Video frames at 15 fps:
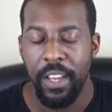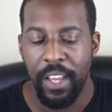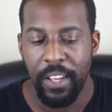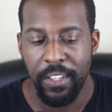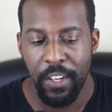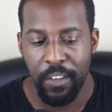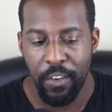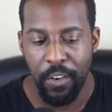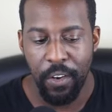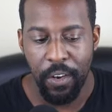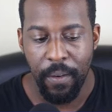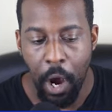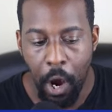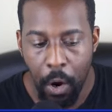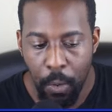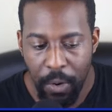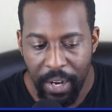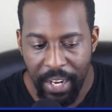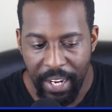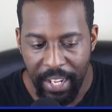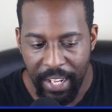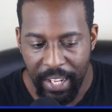He says, look,
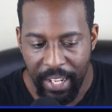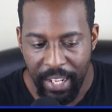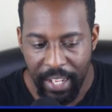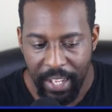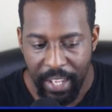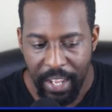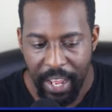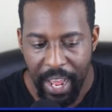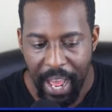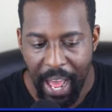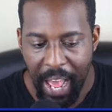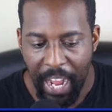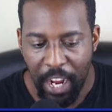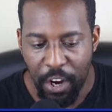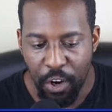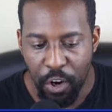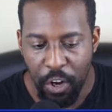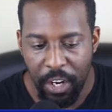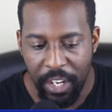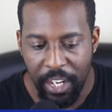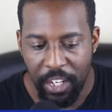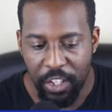only
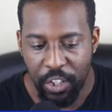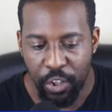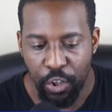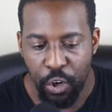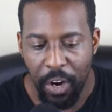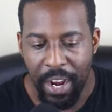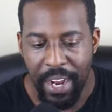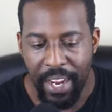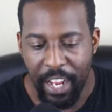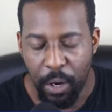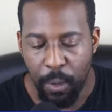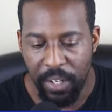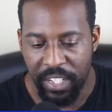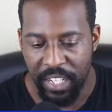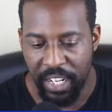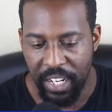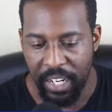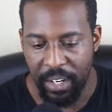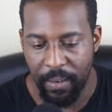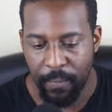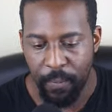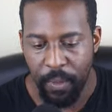acknowledge your
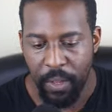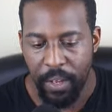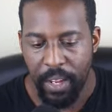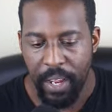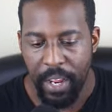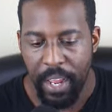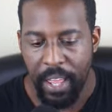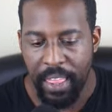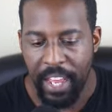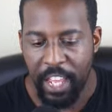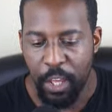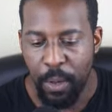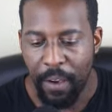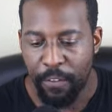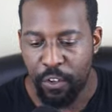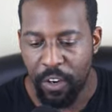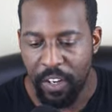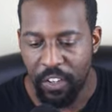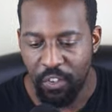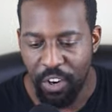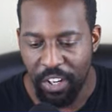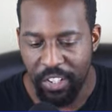iniquity that you have
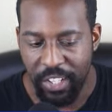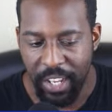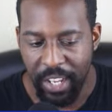transgressed